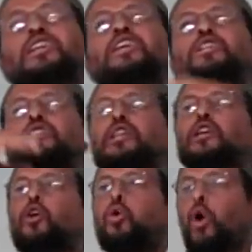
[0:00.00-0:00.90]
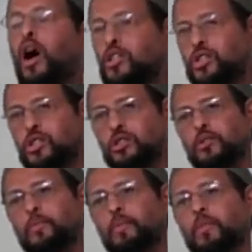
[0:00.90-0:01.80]
can easily crush
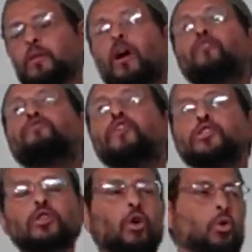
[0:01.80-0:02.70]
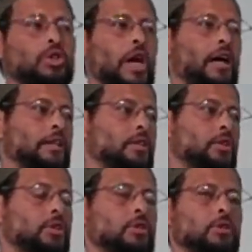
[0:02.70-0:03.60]
a physical
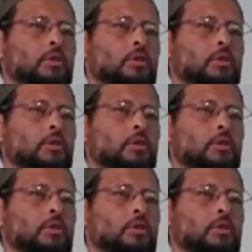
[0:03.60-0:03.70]
challenge.